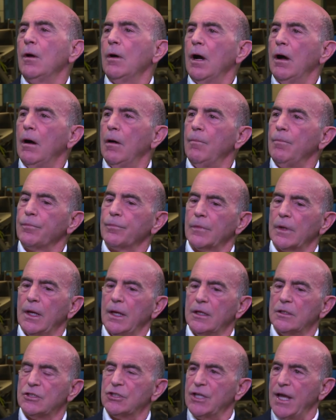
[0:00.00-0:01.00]
Um,
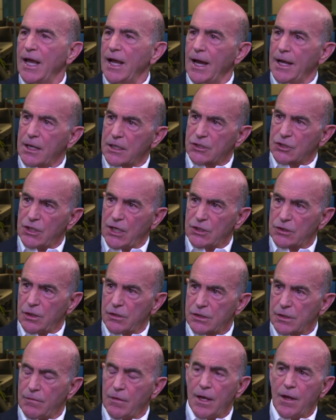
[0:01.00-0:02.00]
and Shanghai Exchange
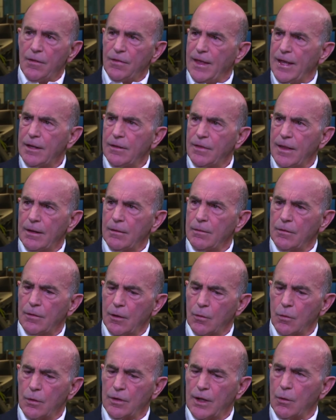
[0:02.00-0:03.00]
stuff, they, they, they,
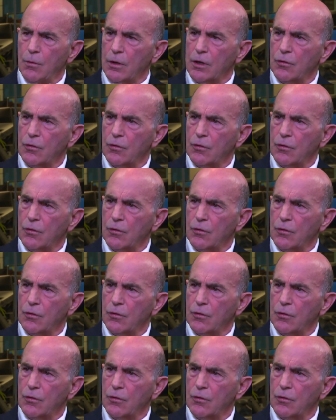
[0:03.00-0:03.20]
were, they were